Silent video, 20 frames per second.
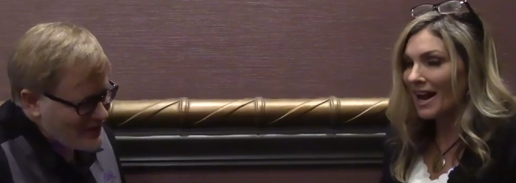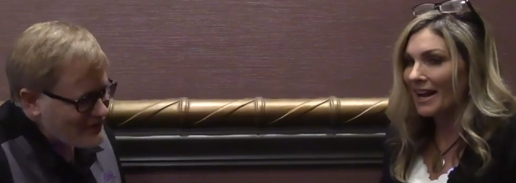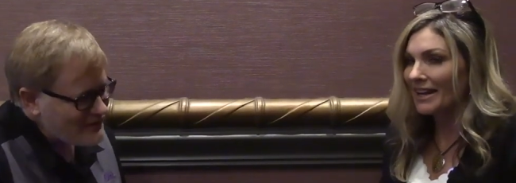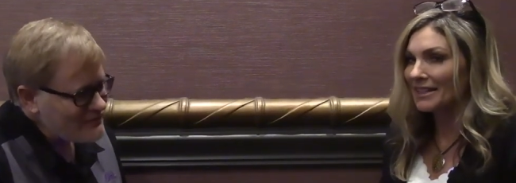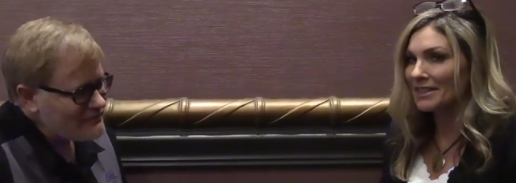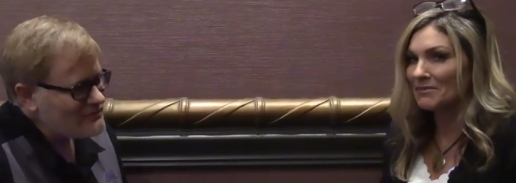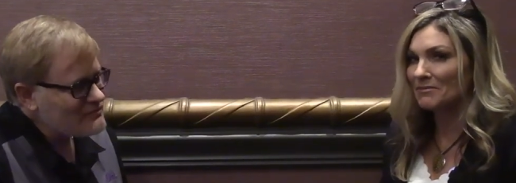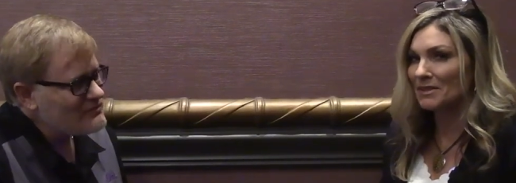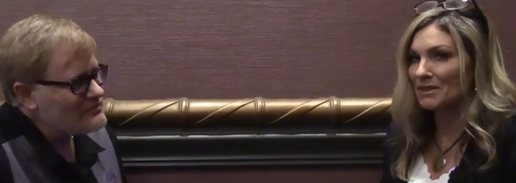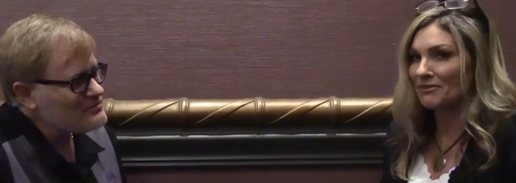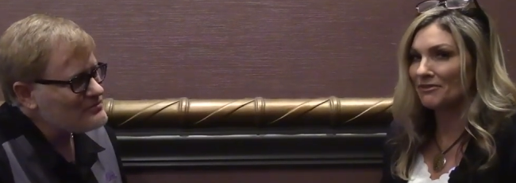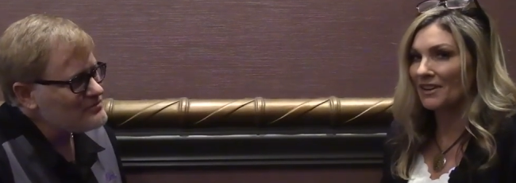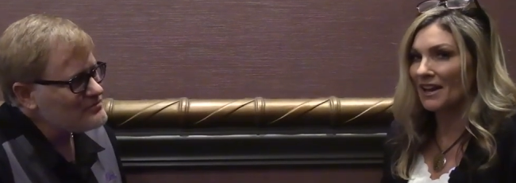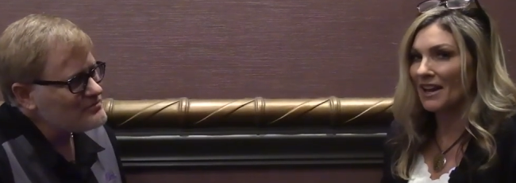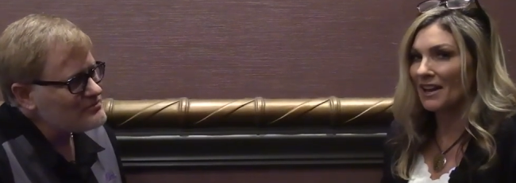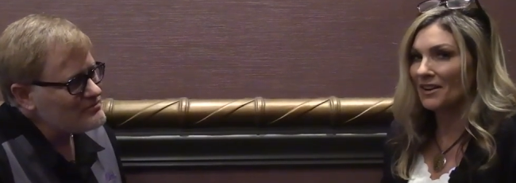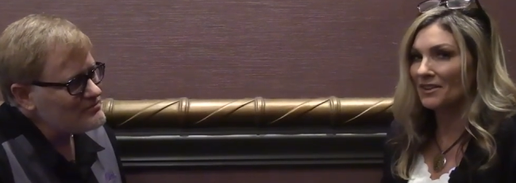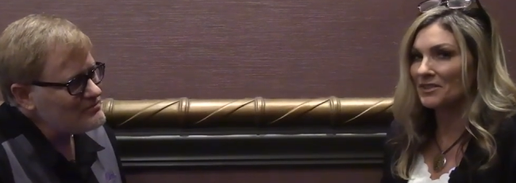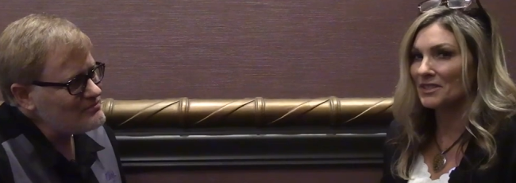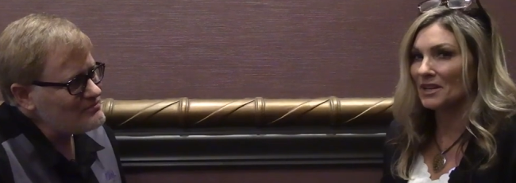Speaker 1: I can be
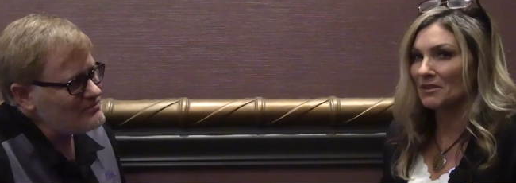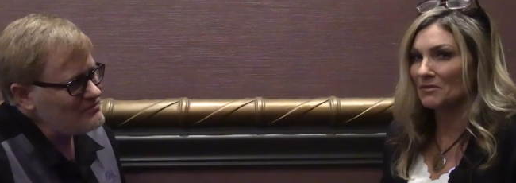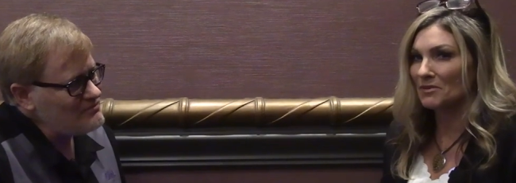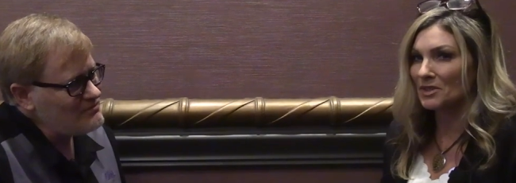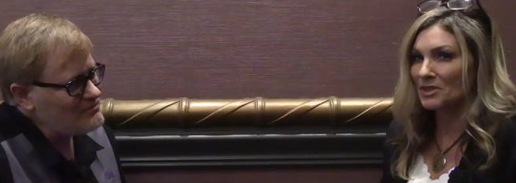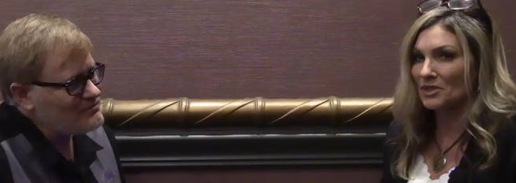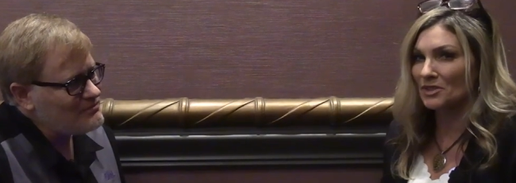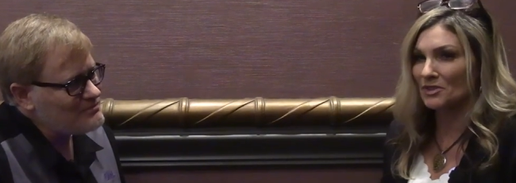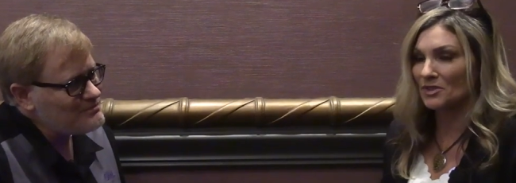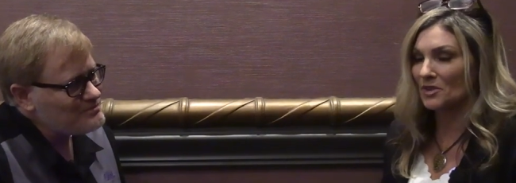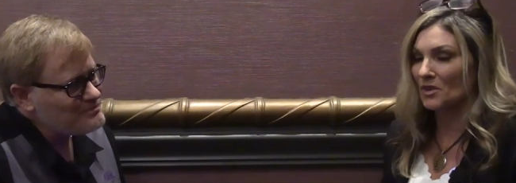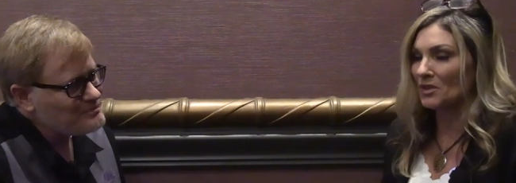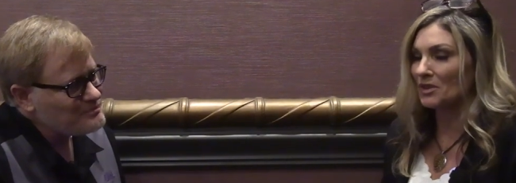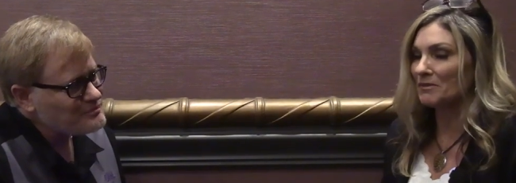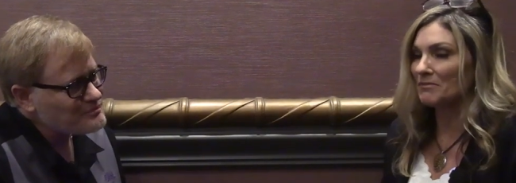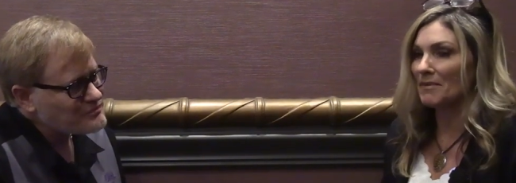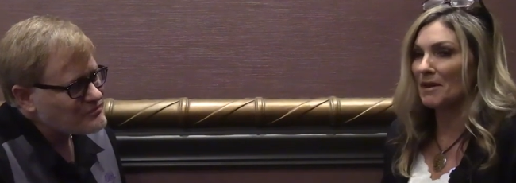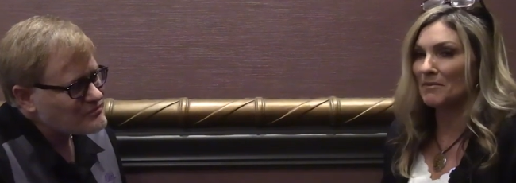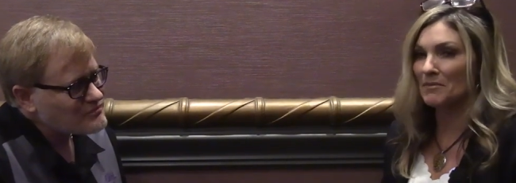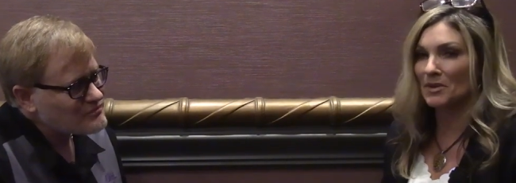found at
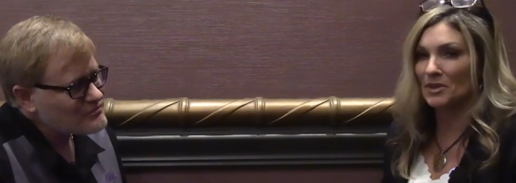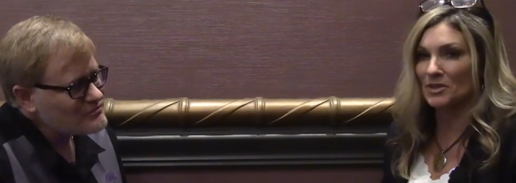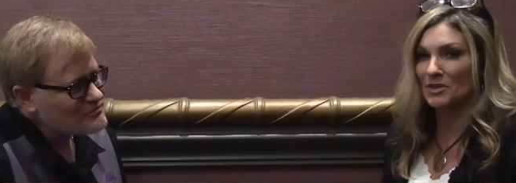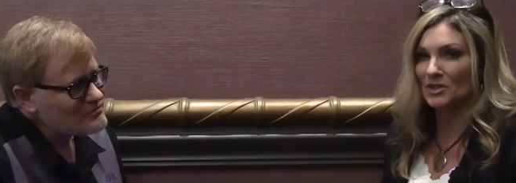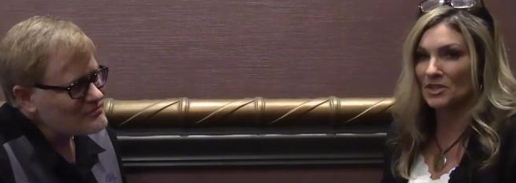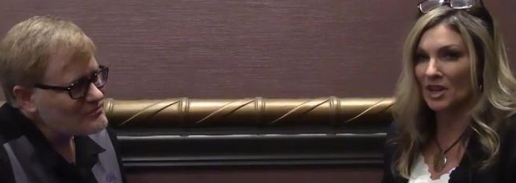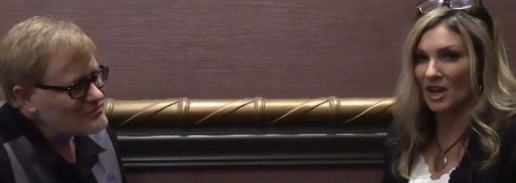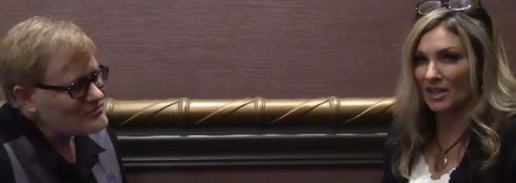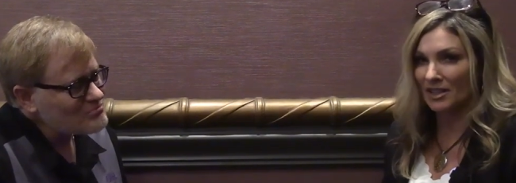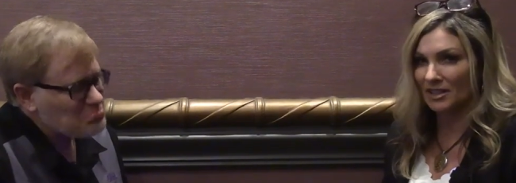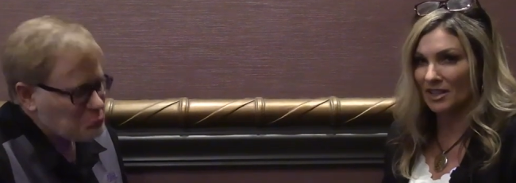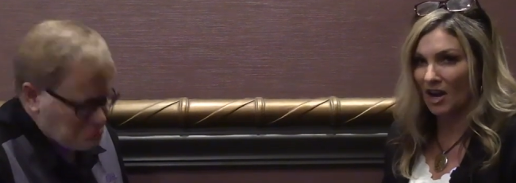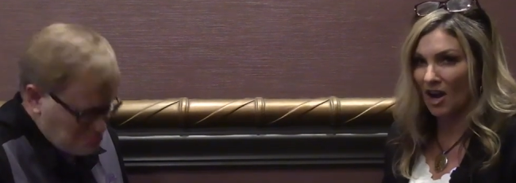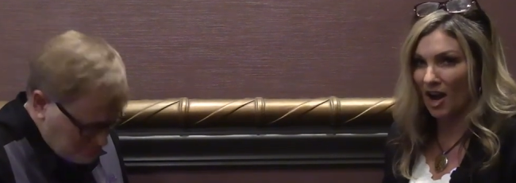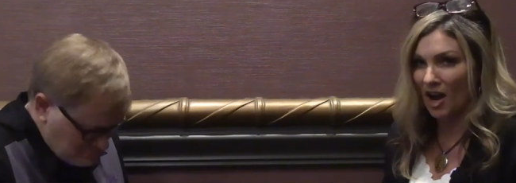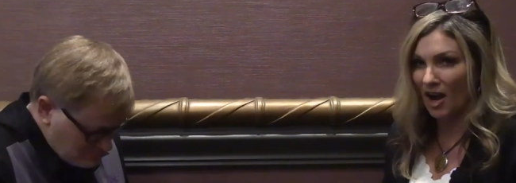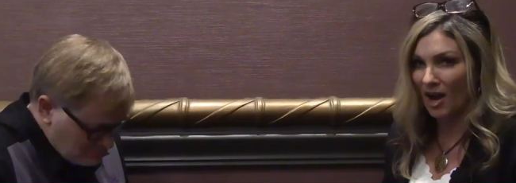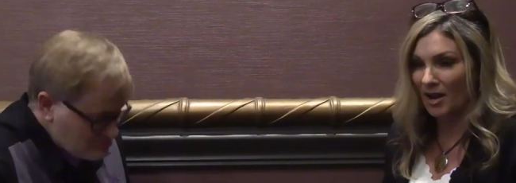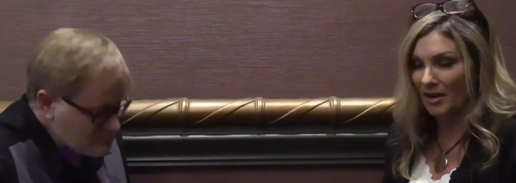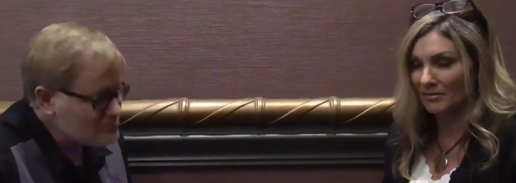
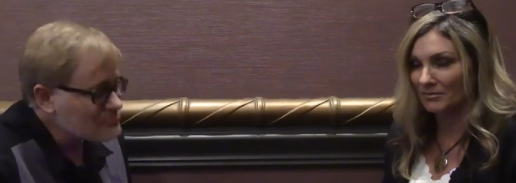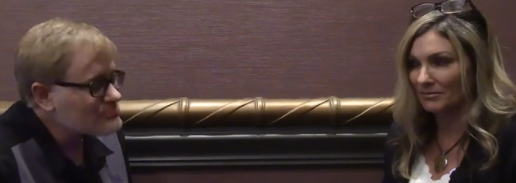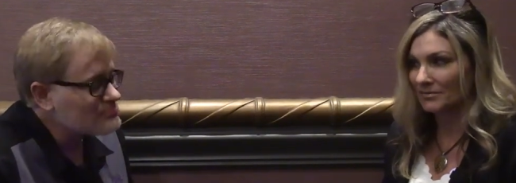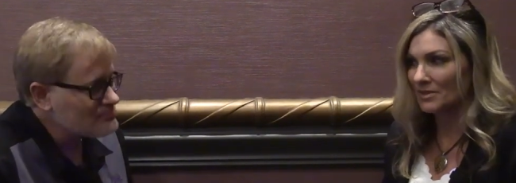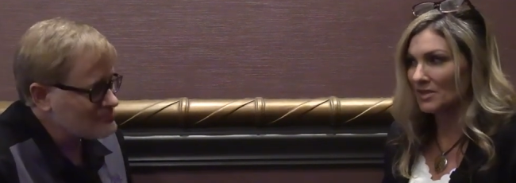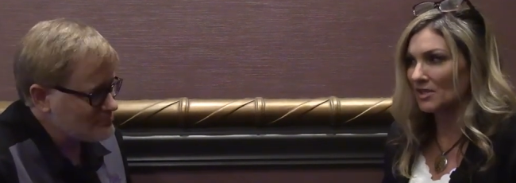richarddolanmembers.com.